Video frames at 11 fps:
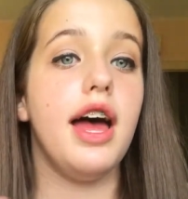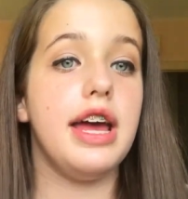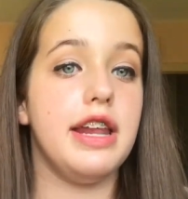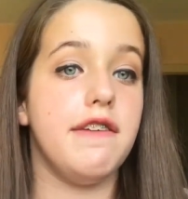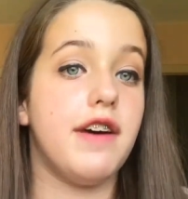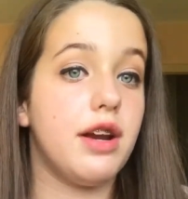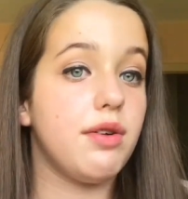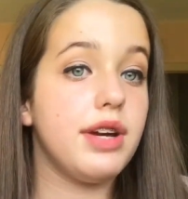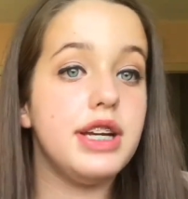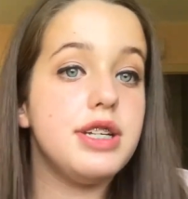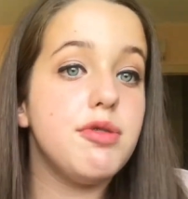And if I don't
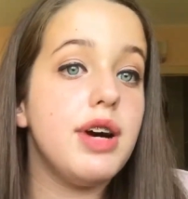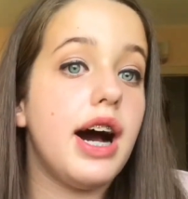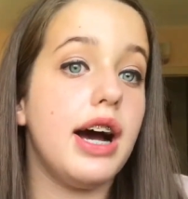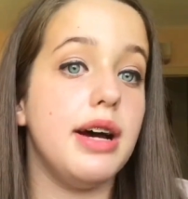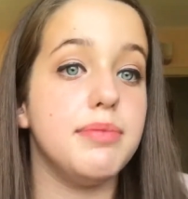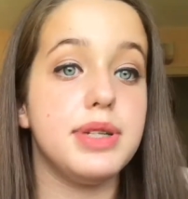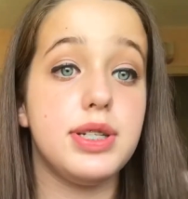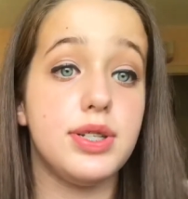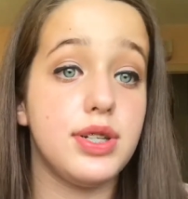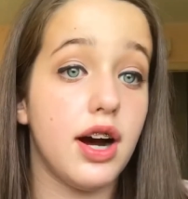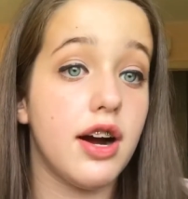get to it, I am
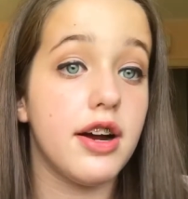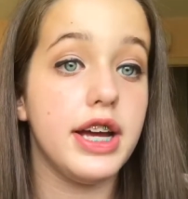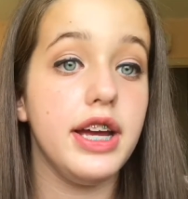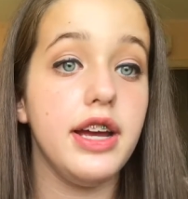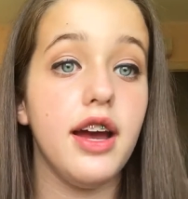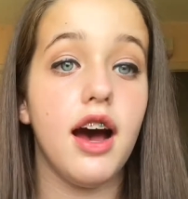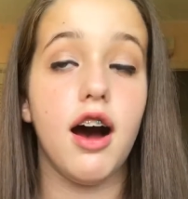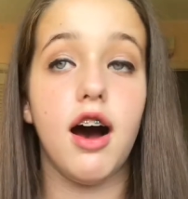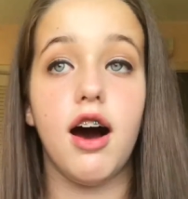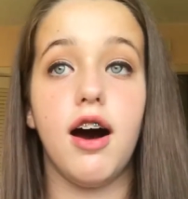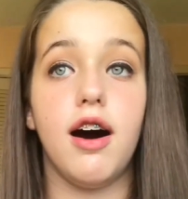sorry.
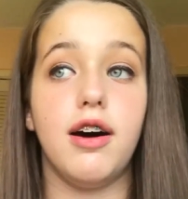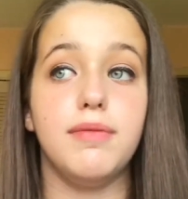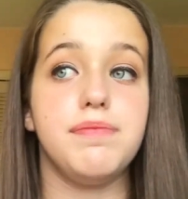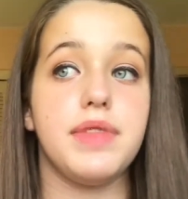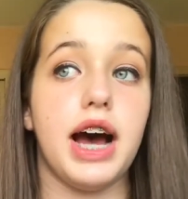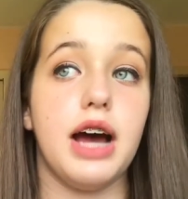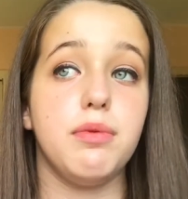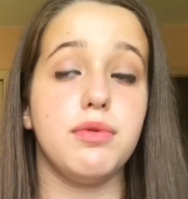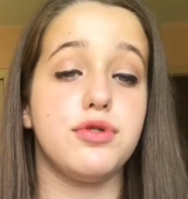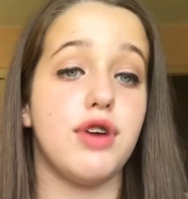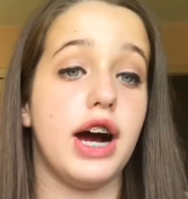I
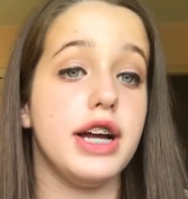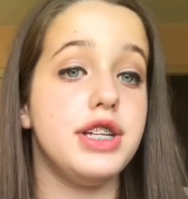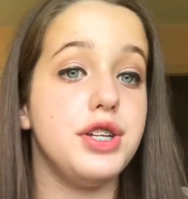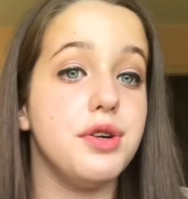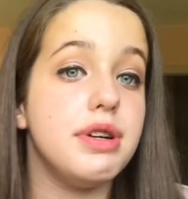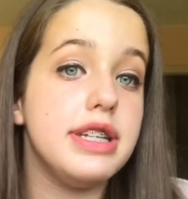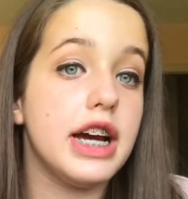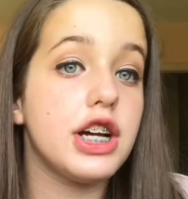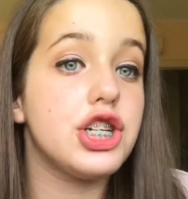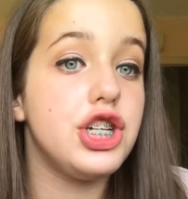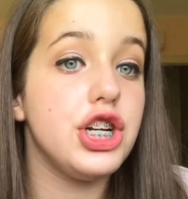will try to do it
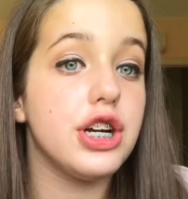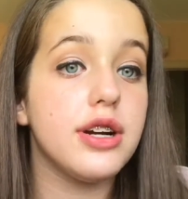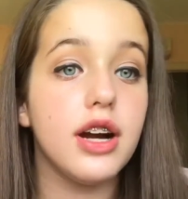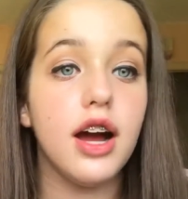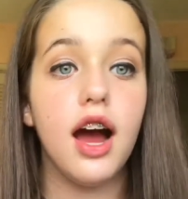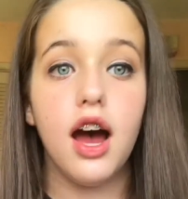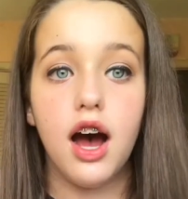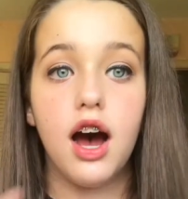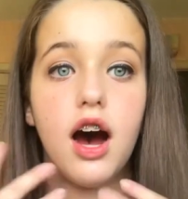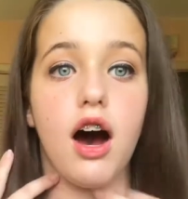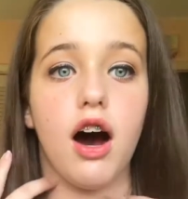next year.
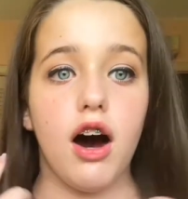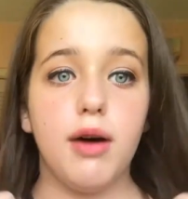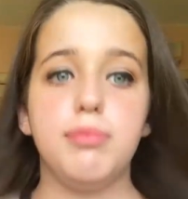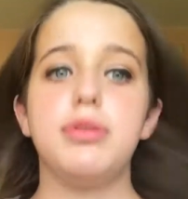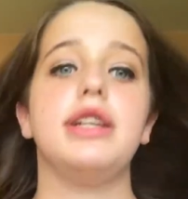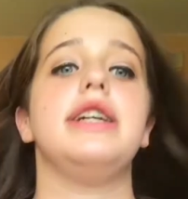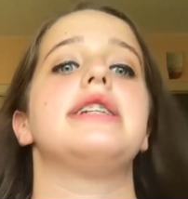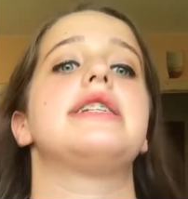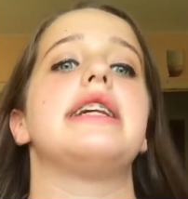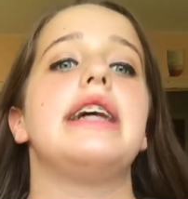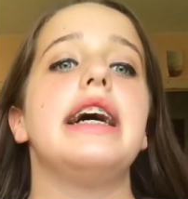
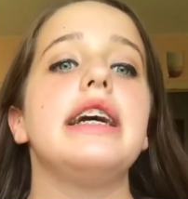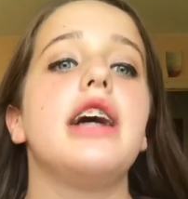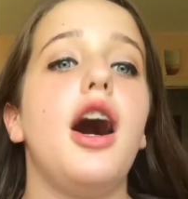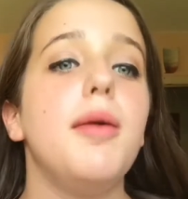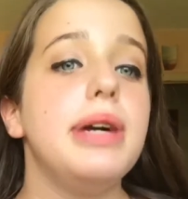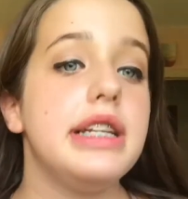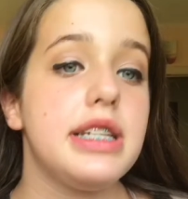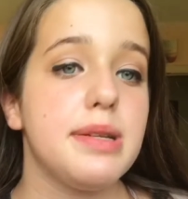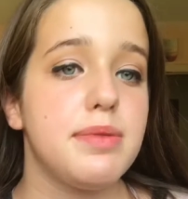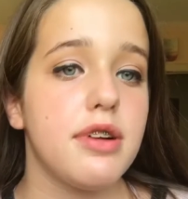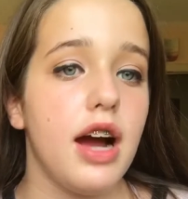Please like, comment, and
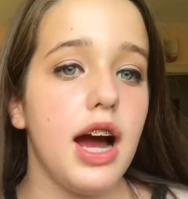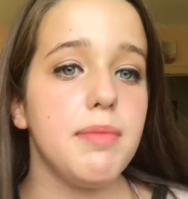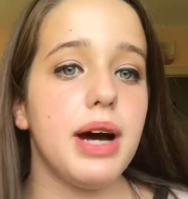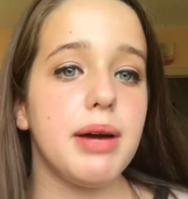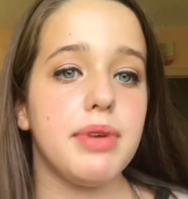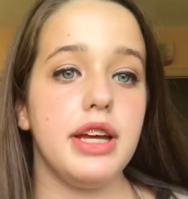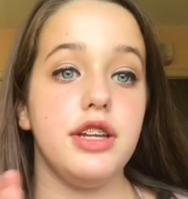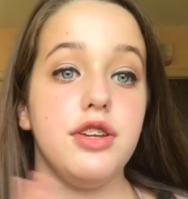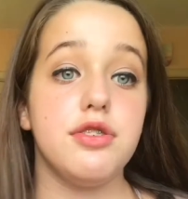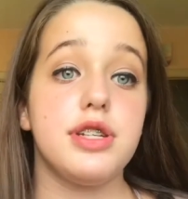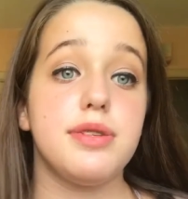subscribe. I'm getting
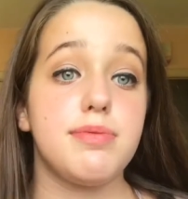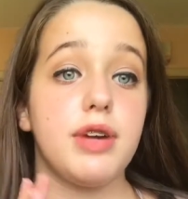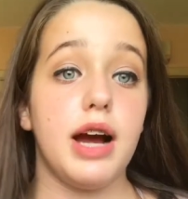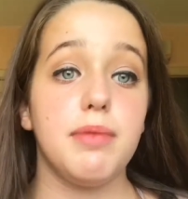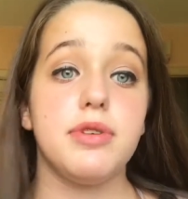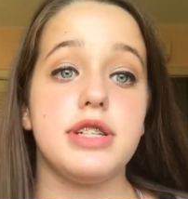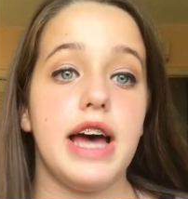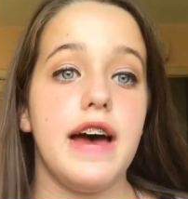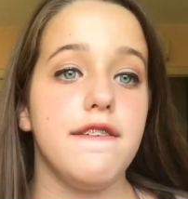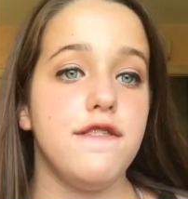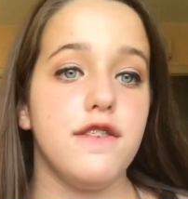new subscribers
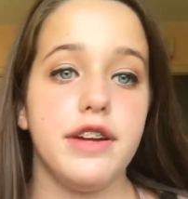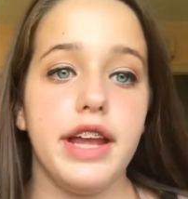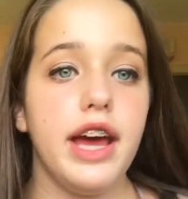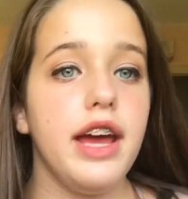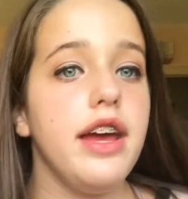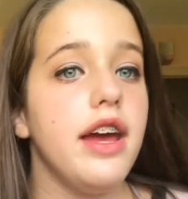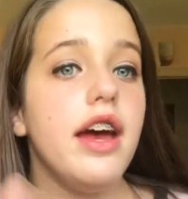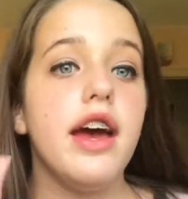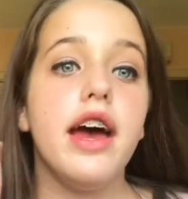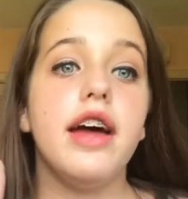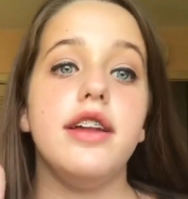every day,
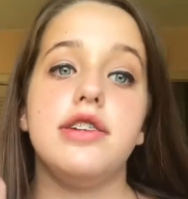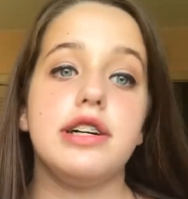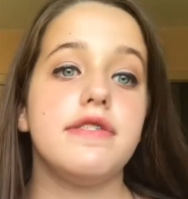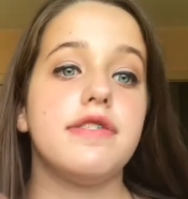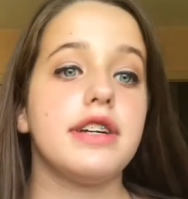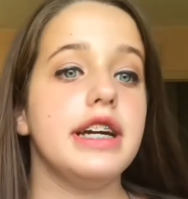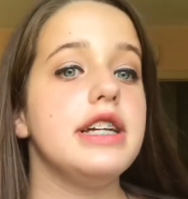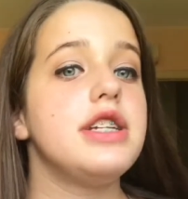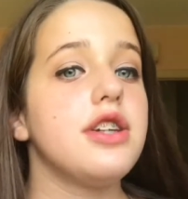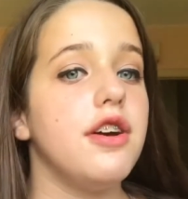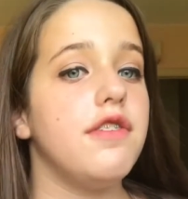and don't forget
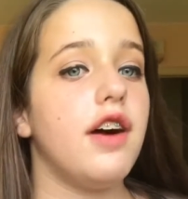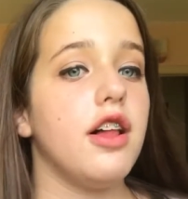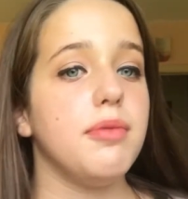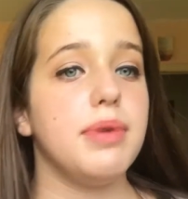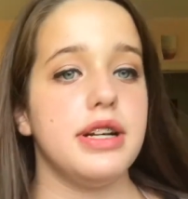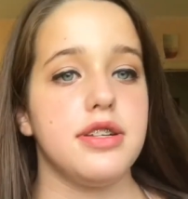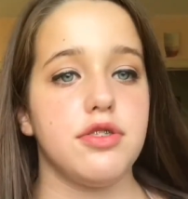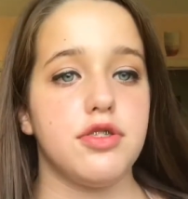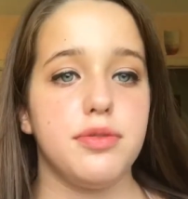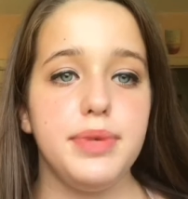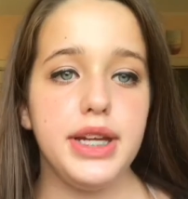to go follow my
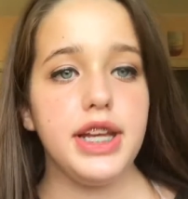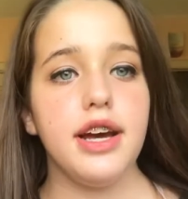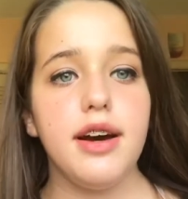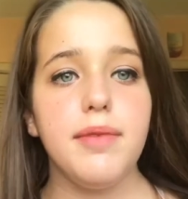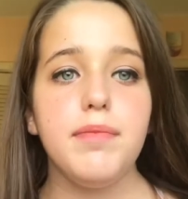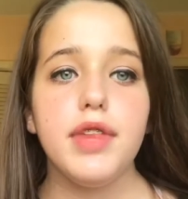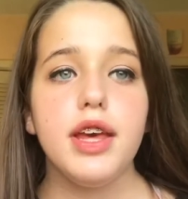social media.